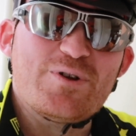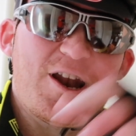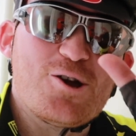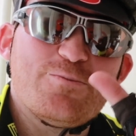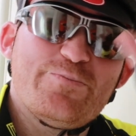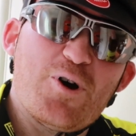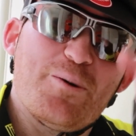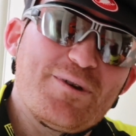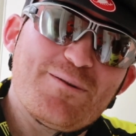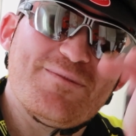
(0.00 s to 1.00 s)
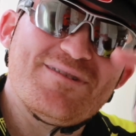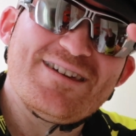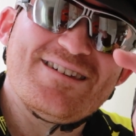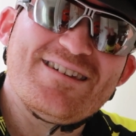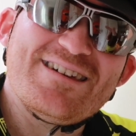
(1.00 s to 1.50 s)
Below Birmingham,
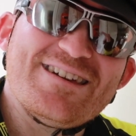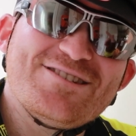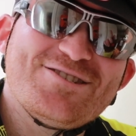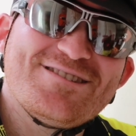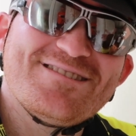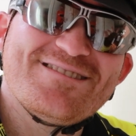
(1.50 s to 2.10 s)
ish.